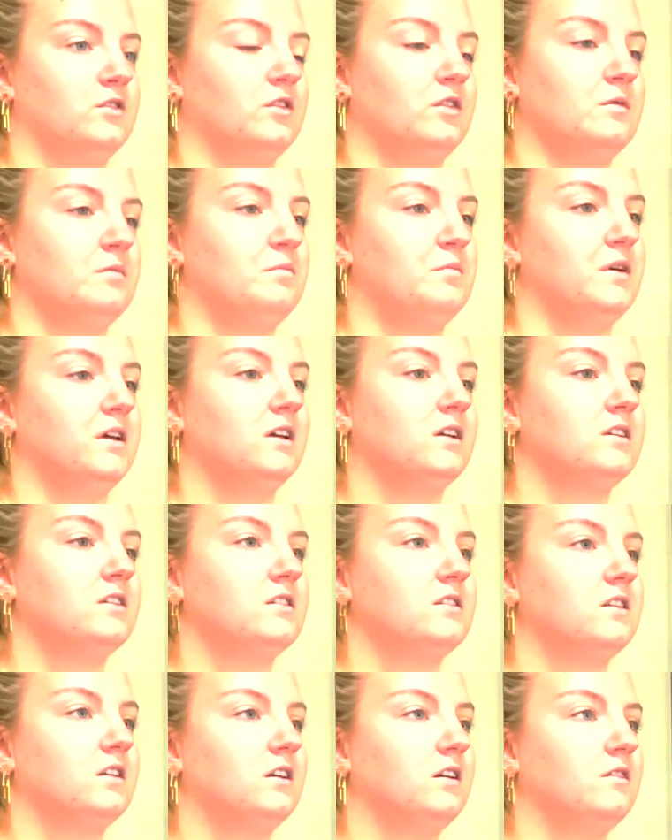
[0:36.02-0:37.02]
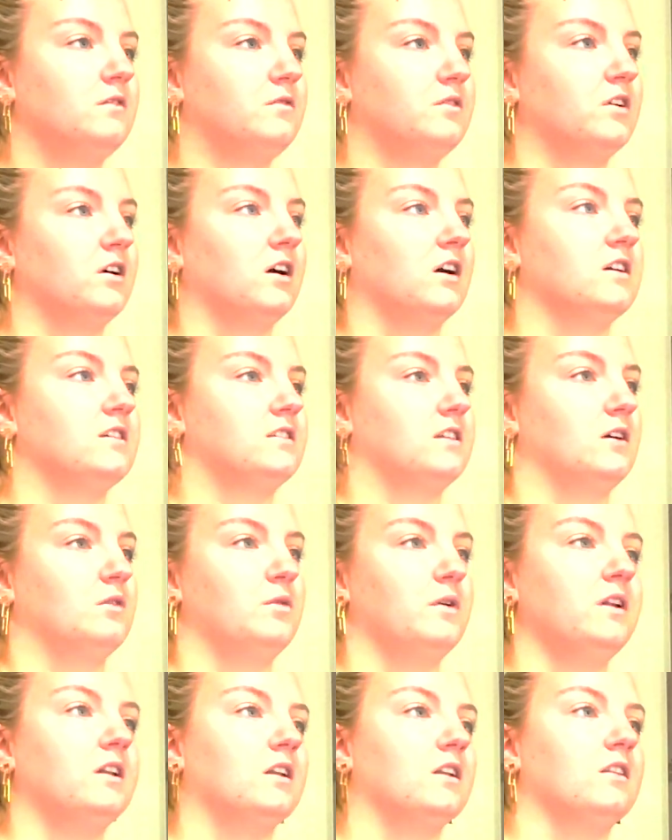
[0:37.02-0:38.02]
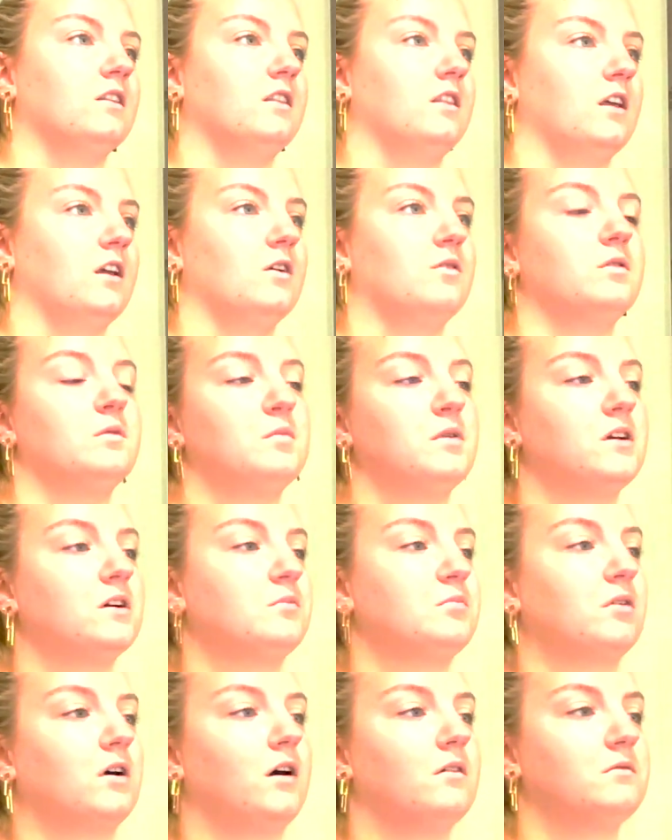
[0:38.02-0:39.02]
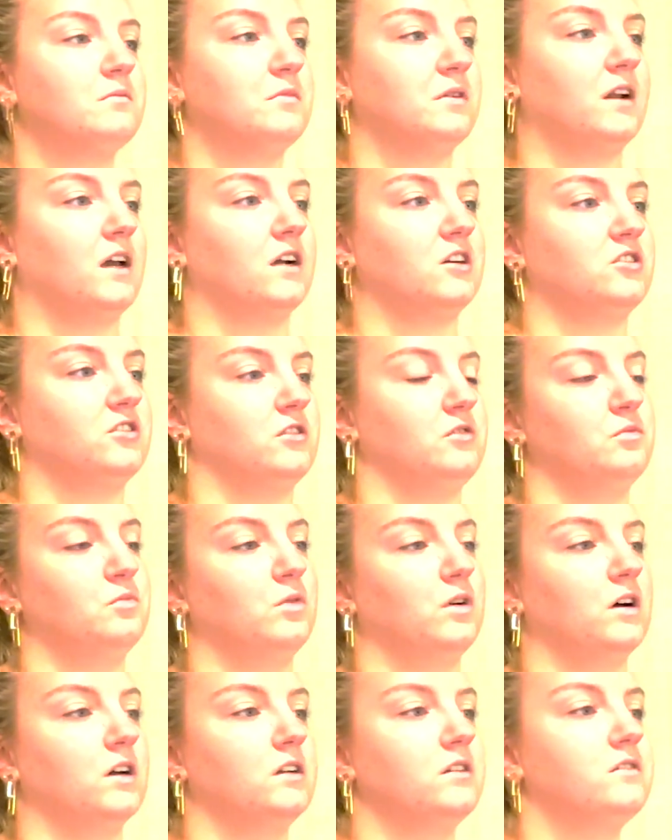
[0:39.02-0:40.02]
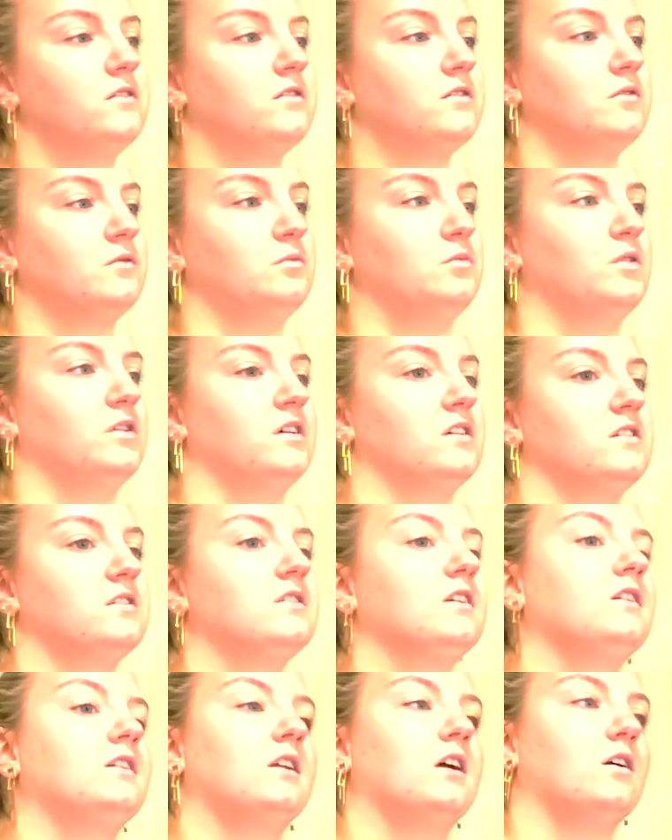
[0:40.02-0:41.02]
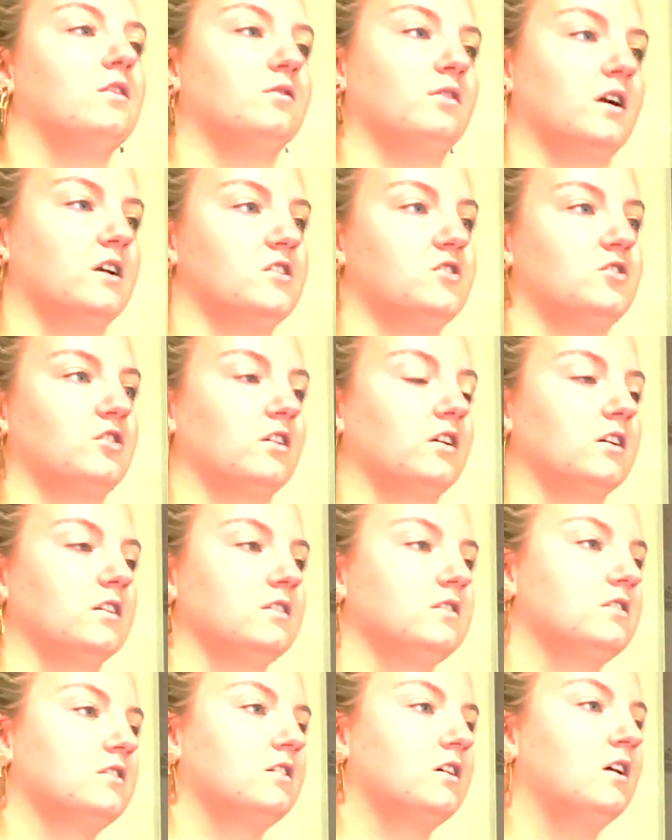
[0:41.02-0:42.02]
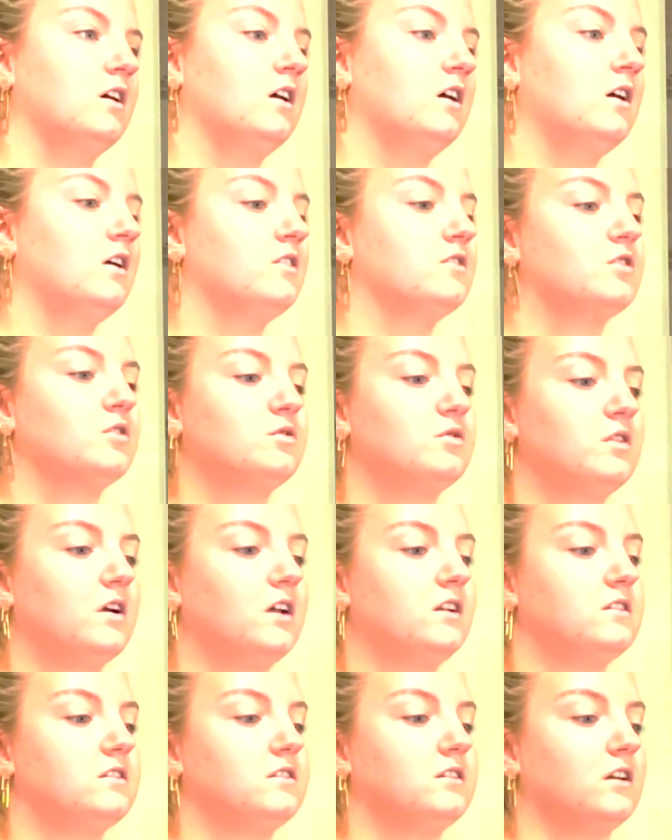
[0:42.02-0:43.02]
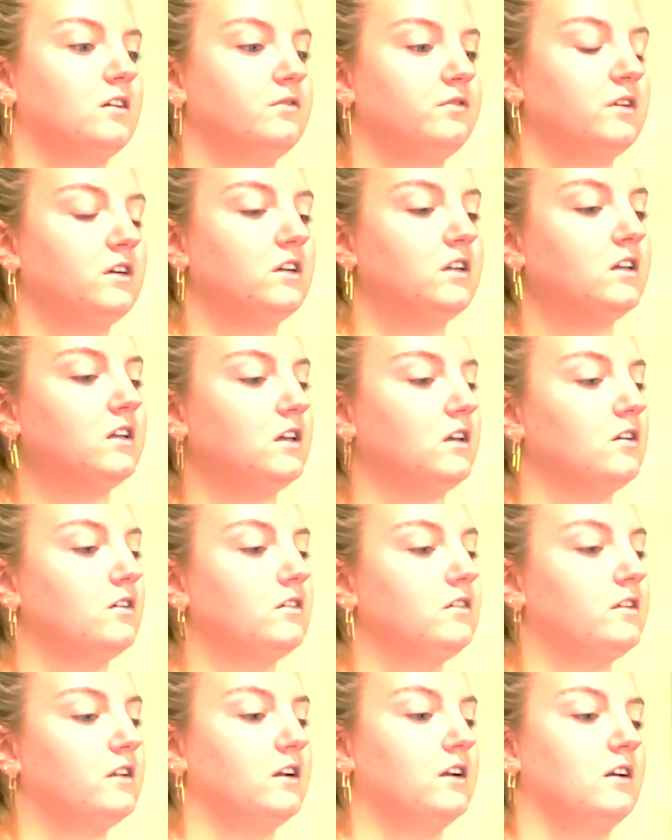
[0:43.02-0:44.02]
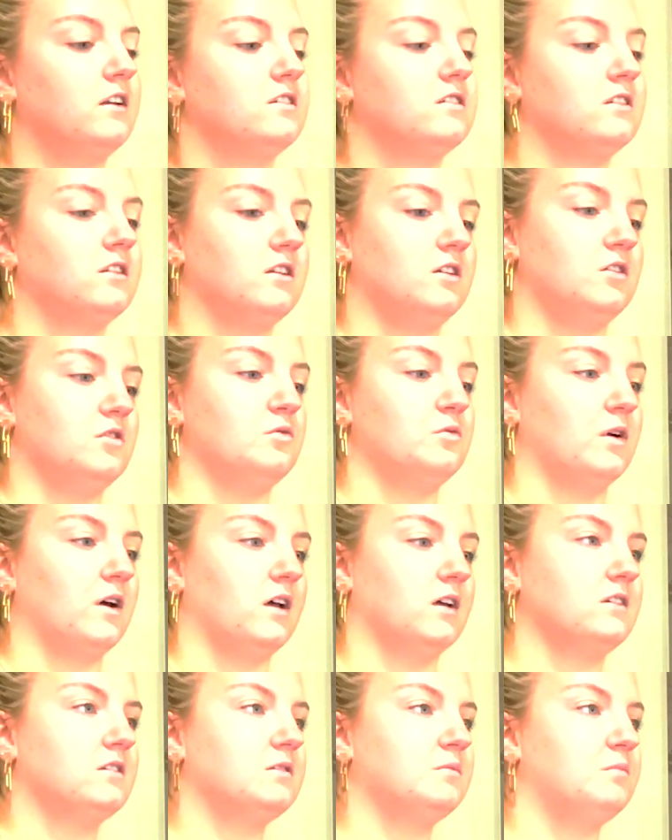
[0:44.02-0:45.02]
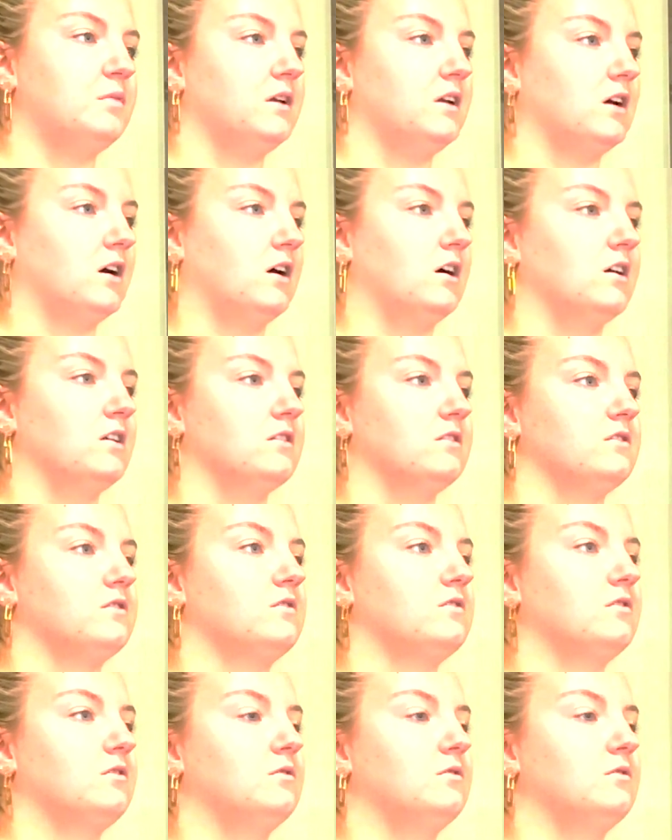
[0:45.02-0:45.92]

the biggest thing for us that we didn't think would be a problem, but actually was sit-down restaurants. So it's different here than it is in the US because